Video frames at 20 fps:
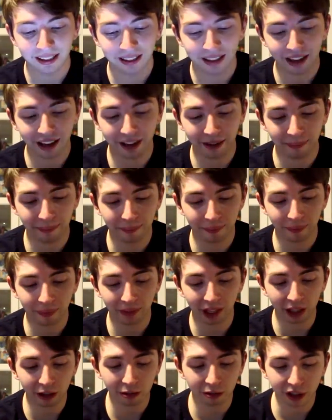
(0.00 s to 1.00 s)
Um,
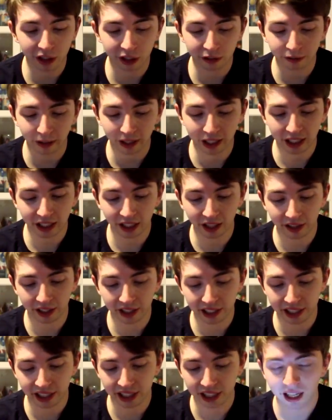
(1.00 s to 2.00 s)
I also
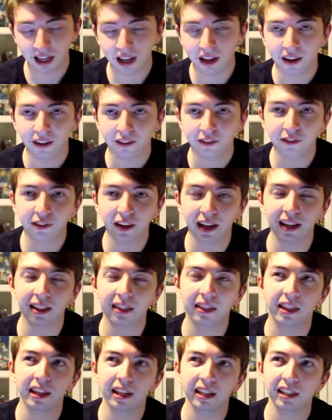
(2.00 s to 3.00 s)
recognise
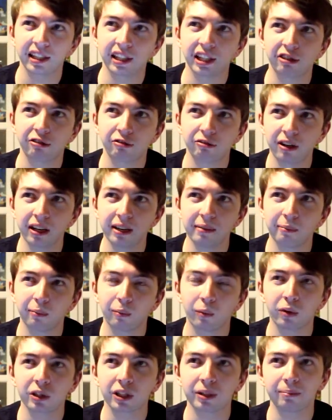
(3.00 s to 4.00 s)
that this
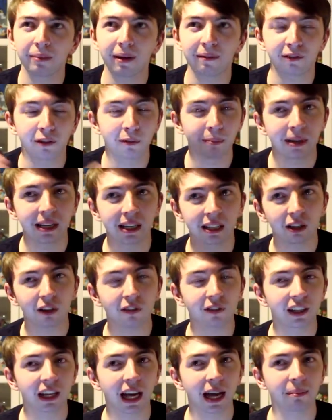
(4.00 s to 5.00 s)
stream wasn't meant for me. A lot
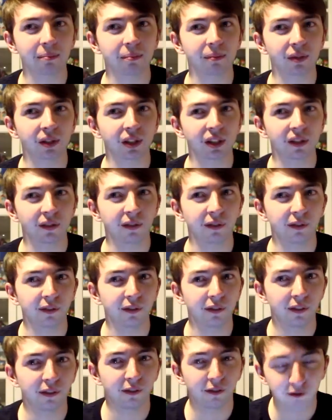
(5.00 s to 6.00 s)
of the games
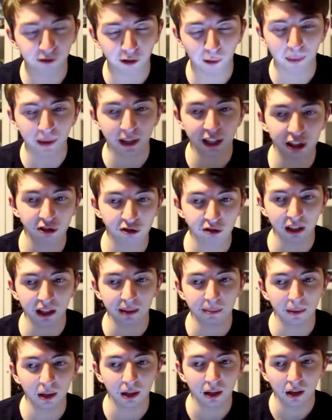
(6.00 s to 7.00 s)
from this
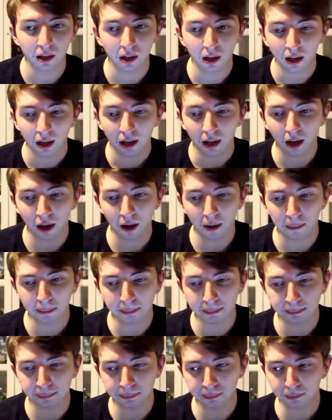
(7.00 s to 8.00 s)
stream
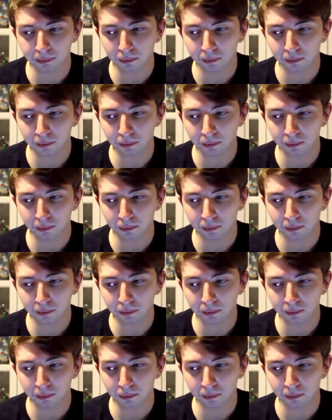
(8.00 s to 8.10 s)
um,